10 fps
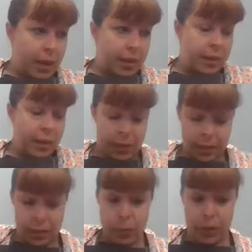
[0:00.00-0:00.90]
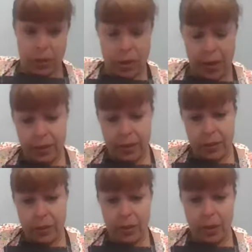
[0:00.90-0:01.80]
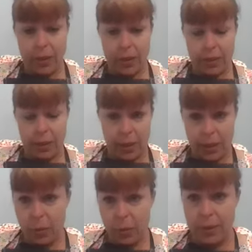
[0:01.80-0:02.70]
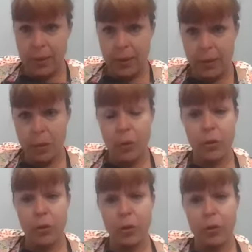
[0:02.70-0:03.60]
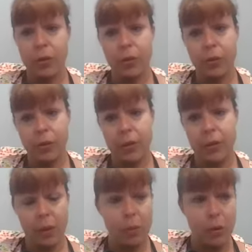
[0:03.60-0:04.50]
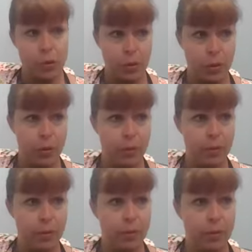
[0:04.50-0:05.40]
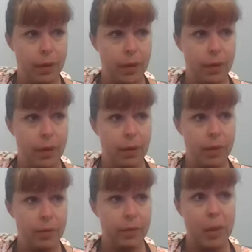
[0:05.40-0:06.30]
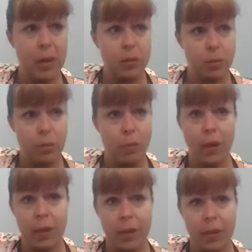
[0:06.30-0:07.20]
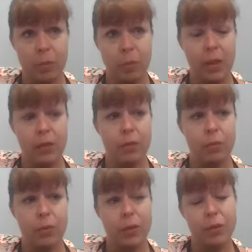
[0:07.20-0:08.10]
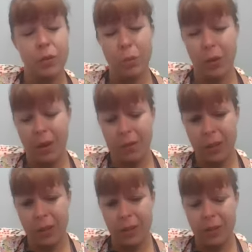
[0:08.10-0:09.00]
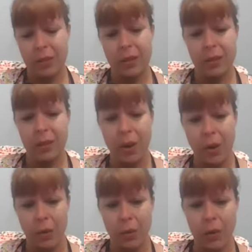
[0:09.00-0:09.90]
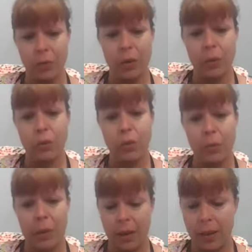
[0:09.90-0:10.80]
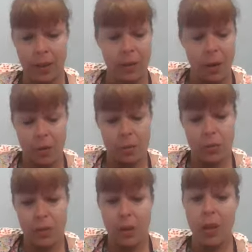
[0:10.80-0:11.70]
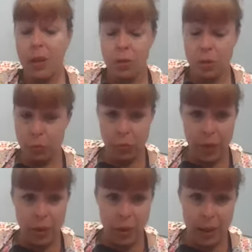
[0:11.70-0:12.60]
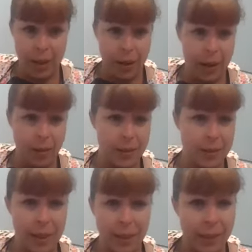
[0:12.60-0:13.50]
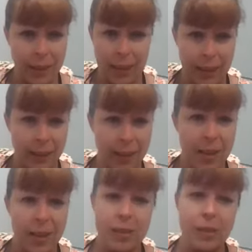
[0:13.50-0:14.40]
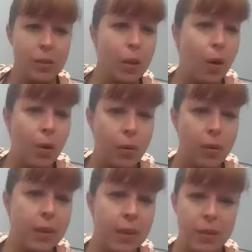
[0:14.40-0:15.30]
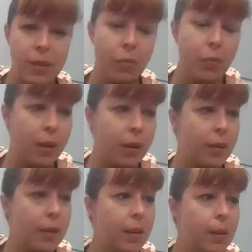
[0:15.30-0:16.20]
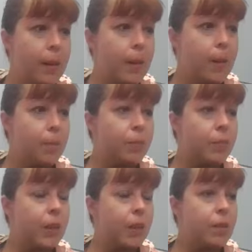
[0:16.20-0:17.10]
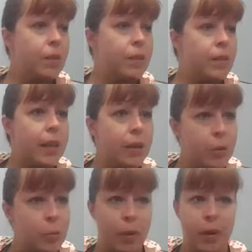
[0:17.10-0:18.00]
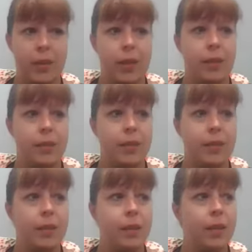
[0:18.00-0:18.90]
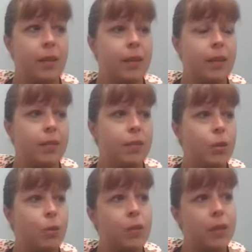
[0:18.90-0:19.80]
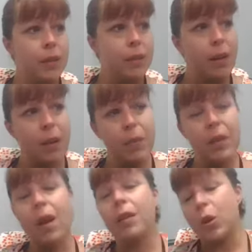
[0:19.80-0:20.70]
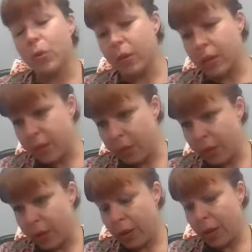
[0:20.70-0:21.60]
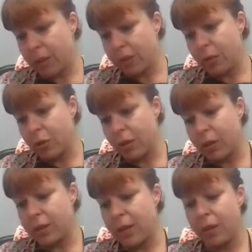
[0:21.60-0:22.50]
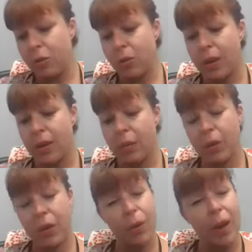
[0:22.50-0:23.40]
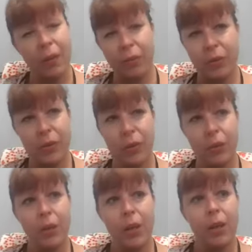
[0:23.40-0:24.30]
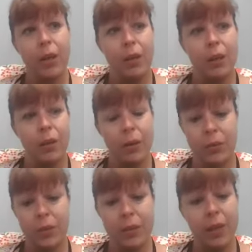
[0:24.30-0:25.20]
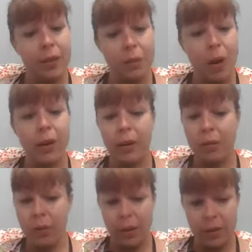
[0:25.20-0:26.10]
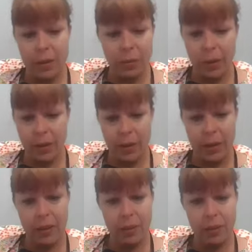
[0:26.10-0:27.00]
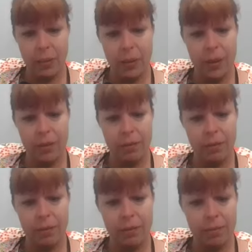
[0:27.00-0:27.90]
as I'd say, the biggest challenge is obviously anyone that's in the commercial space or the marketing space, when consumer confidence is this low and when there's so many unknowns, just figuring out how to sell again. It's a totally different sales process. It's a totally, I mean, not totally different, I shouldn't exaggerate it, but you have to sell and market very differently when